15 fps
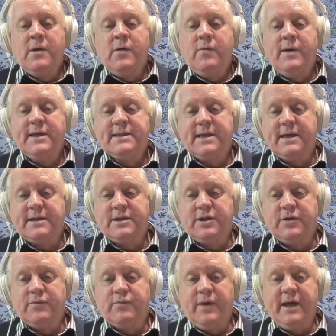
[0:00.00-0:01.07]
Where such
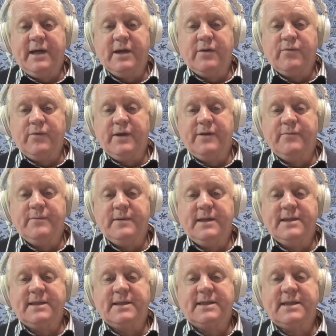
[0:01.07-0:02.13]
a regular rhythm
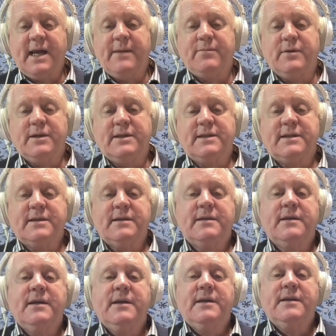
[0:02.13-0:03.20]
is established,
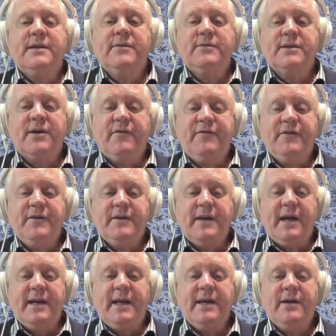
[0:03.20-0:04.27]
there is often
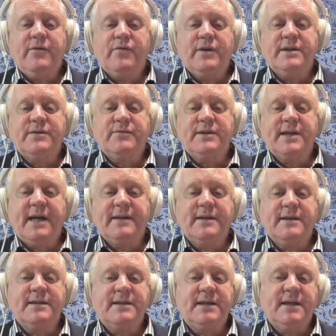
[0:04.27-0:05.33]
an increased
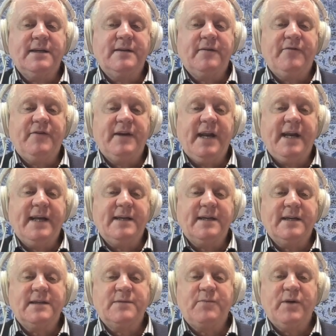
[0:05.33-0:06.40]
redundancy in the phonetic
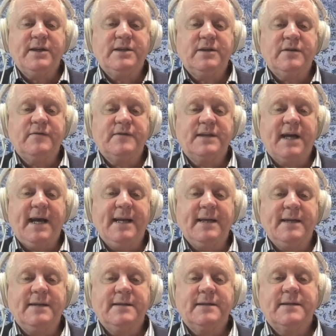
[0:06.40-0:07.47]
expression of
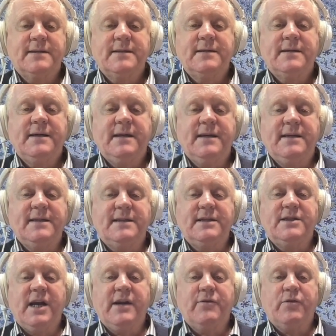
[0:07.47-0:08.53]
salience. It is a
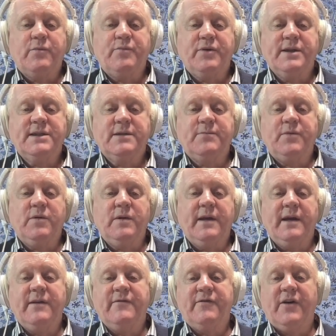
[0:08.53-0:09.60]
general principle
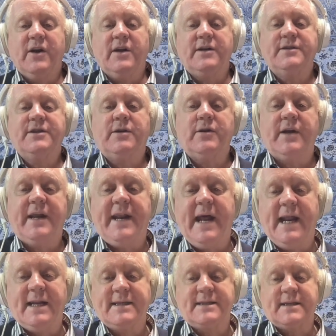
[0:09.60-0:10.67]
in phonological
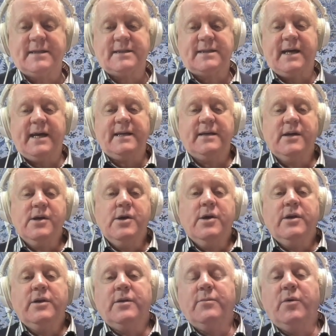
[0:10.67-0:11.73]
analysis that
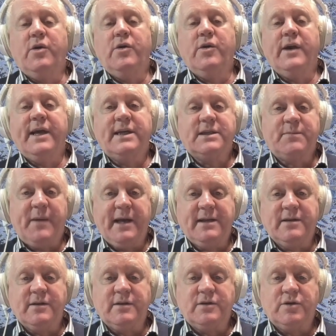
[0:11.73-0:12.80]
the more
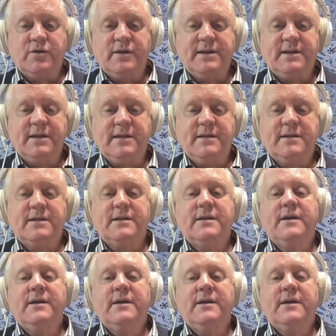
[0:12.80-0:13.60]
expected a choice is,